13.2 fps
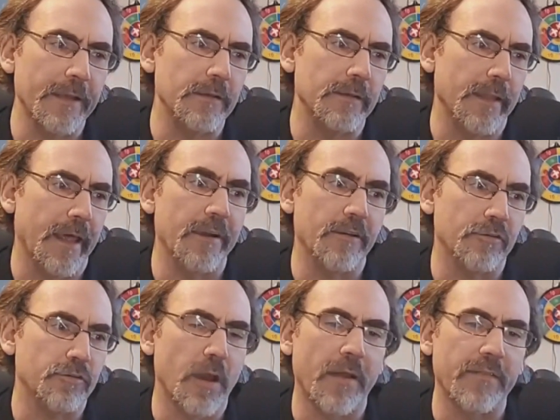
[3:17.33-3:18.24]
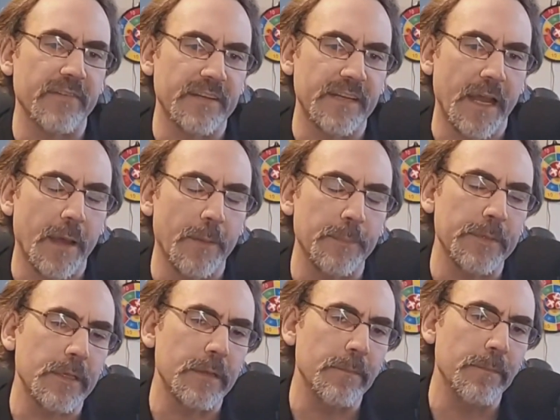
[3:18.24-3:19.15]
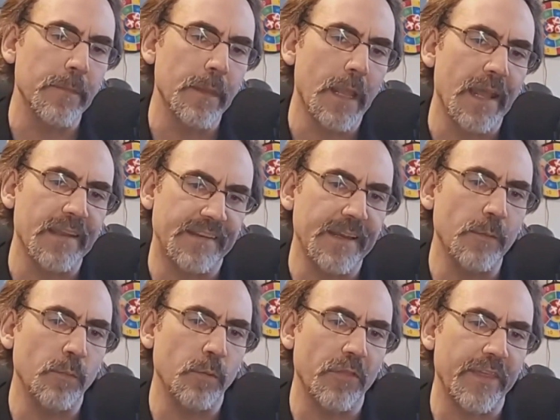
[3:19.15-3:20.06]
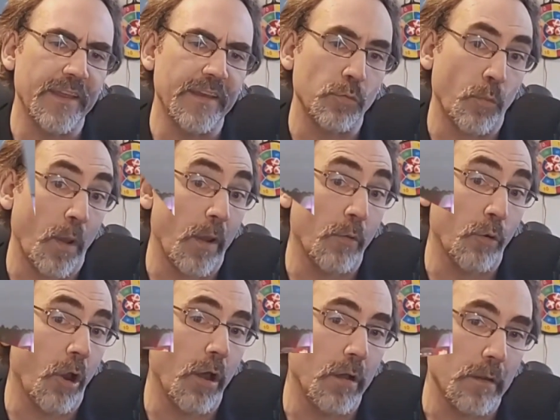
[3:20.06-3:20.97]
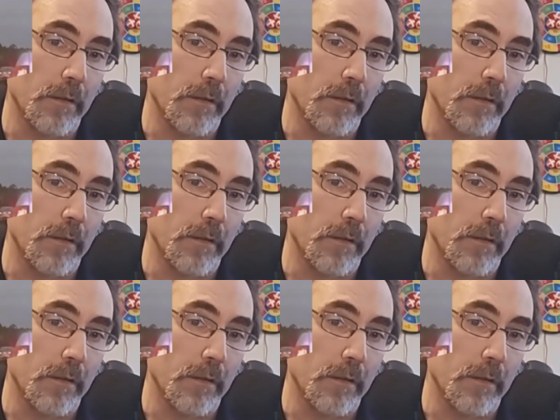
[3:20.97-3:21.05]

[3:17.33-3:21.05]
Leonard's traffic stop and see where things went wrong.